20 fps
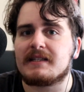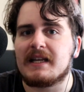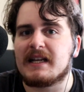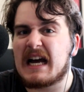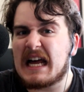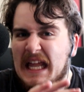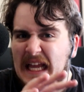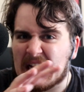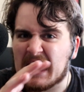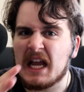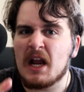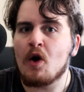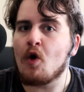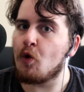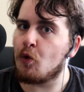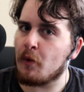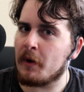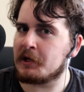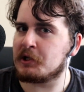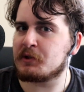They got like
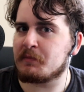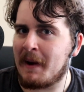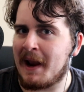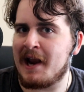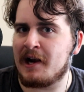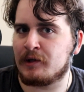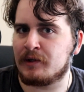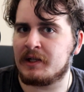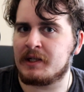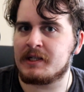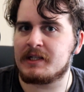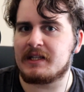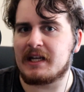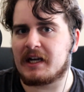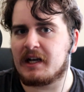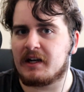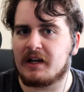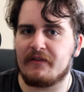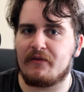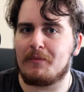rich parents that
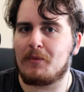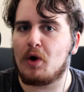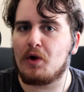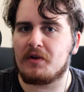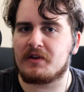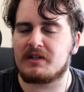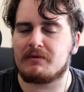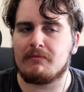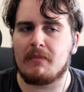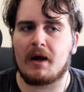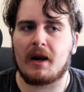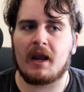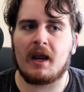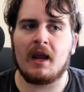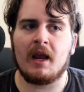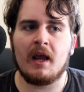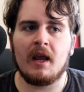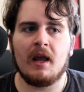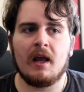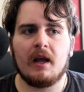can give them all this money
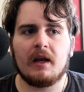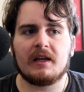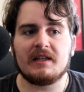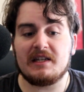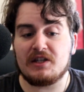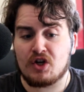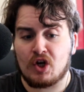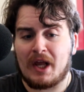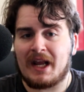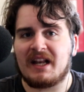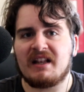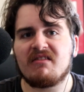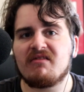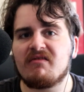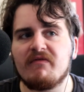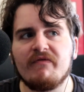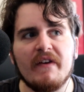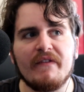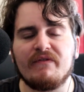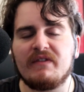because these are like
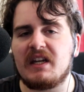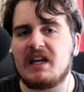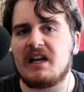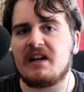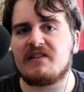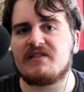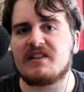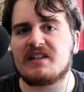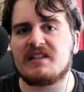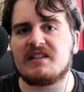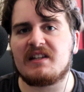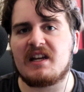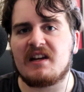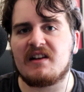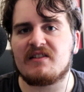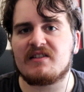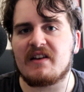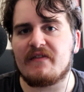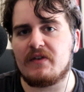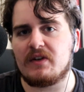15, 16,
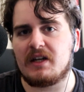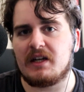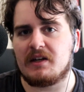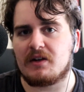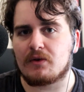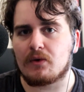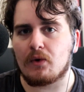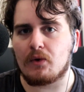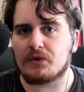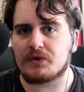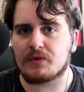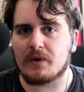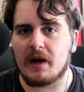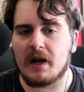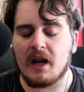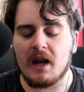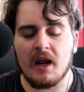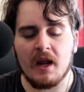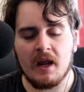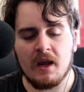17-year olds, right?